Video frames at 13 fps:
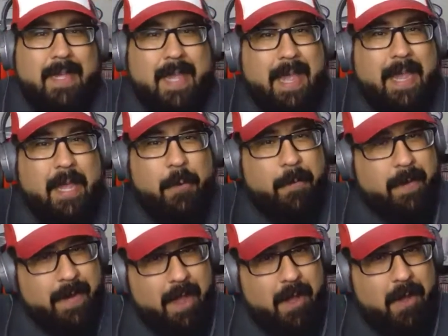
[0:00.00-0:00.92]
King and
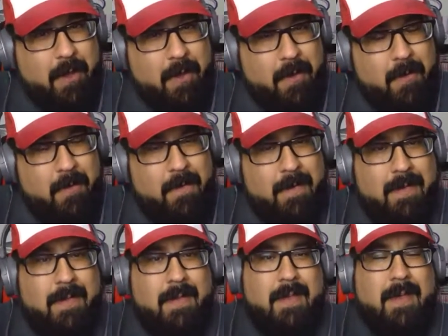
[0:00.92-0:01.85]
Ryo,
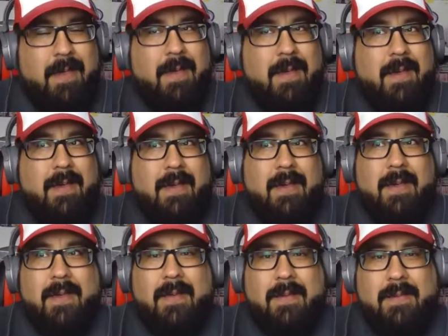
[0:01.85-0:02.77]

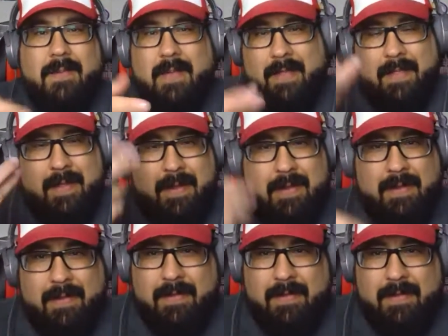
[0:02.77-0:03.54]
and then